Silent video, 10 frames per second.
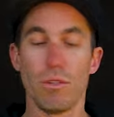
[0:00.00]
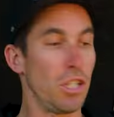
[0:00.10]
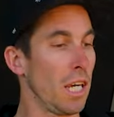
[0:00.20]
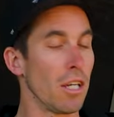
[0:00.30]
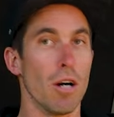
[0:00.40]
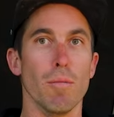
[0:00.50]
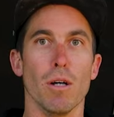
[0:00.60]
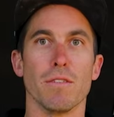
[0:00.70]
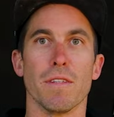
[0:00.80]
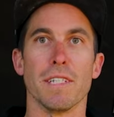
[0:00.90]
jigging
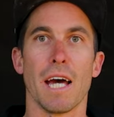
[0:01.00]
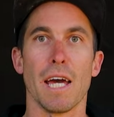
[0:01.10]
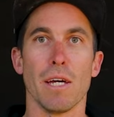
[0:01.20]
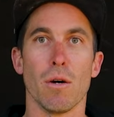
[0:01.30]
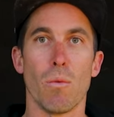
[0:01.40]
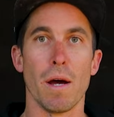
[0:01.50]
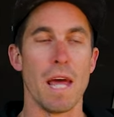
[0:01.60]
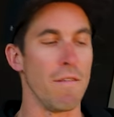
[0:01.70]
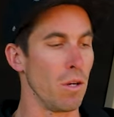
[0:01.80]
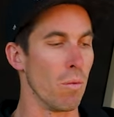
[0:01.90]
combos for the day, one
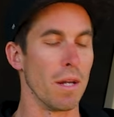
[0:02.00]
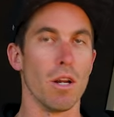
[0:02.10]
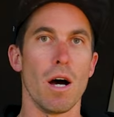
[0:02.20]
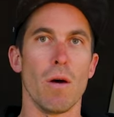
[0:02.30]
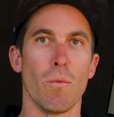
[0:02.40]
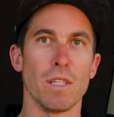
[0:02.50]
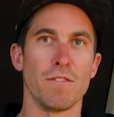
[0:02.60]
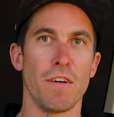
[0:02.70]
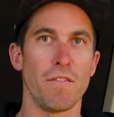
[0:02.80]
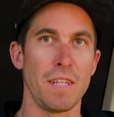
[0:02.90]
heavy and one light. One's
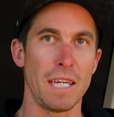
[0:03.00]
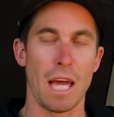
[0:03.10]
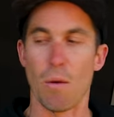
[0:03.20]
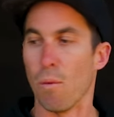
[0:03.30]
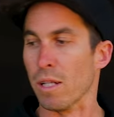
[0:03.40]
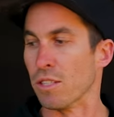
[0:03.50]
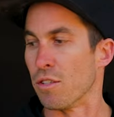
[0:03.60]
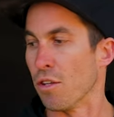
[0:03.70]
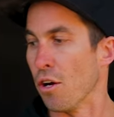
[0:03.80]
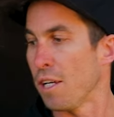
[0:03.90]
50 and one's
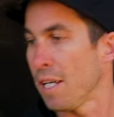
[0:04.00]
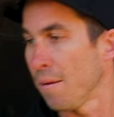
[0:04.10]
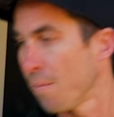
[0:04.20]
30.